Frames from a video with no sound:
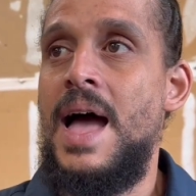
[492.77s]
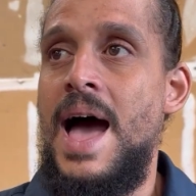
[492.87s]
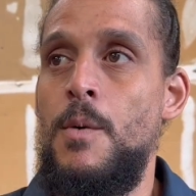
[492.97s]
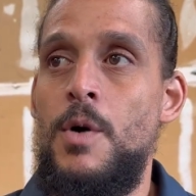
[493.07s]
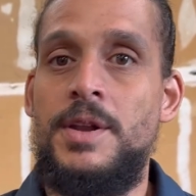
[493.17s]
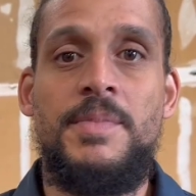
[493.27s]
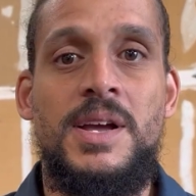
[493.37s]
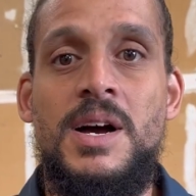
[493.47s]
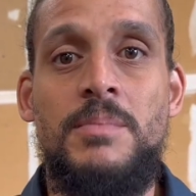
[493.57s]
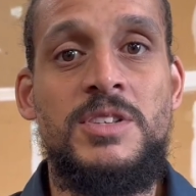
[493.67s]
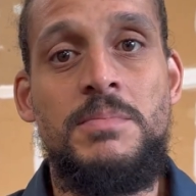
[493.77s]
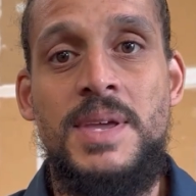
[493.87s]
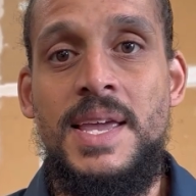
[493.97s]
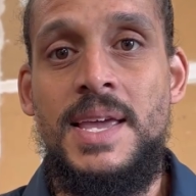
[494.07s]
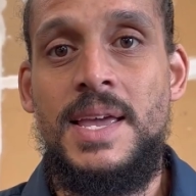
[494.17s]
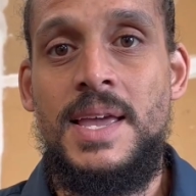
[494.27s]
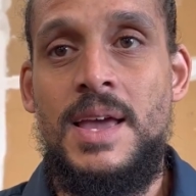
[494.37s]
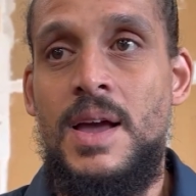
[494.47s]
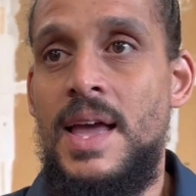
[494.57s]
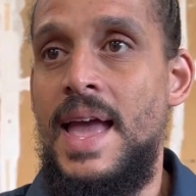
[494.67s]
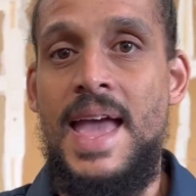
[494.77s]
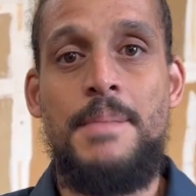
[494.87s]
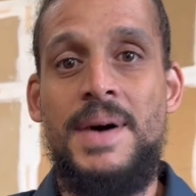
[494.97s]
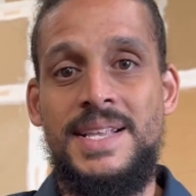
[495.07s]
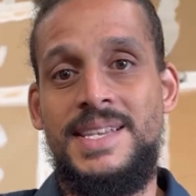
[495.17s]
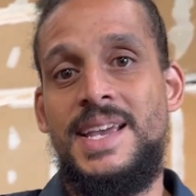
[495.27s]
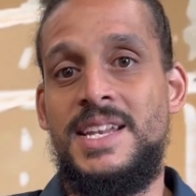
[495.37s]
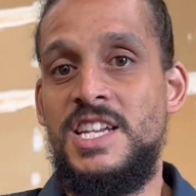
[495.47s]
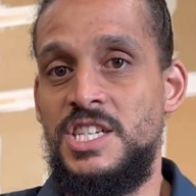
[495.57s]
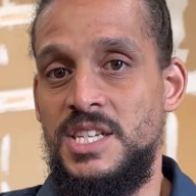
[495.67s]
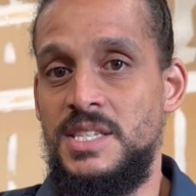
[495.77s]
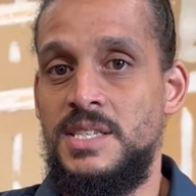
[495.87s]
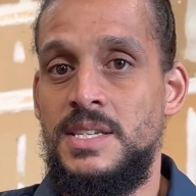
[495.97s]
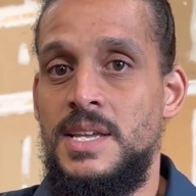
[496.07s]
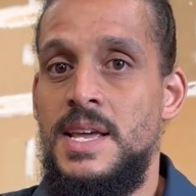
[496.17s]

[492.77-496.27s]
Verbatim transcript: want them to come to me and my technicians